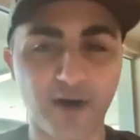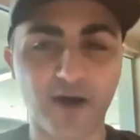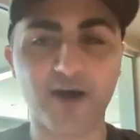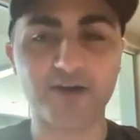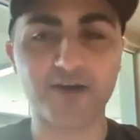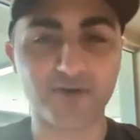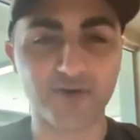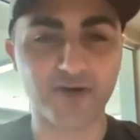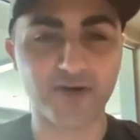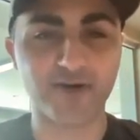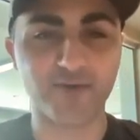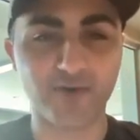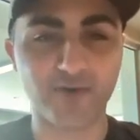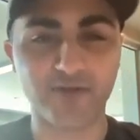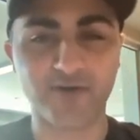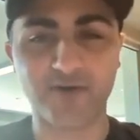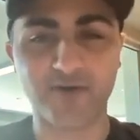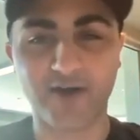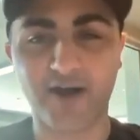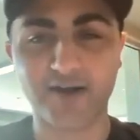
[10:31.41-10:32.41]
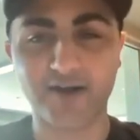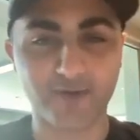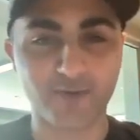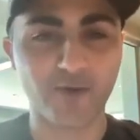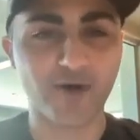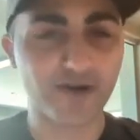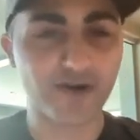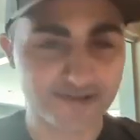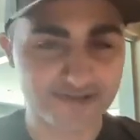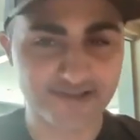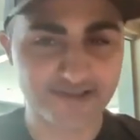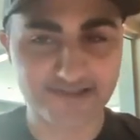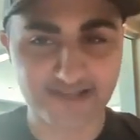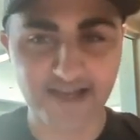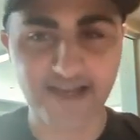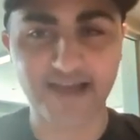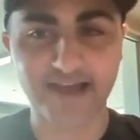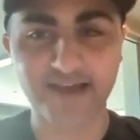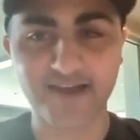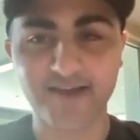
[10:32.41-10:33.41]
pondering whether or not he wanted to
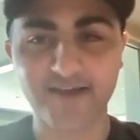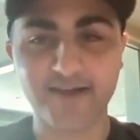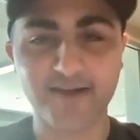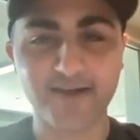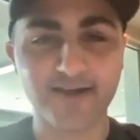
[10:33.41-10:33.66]
stay.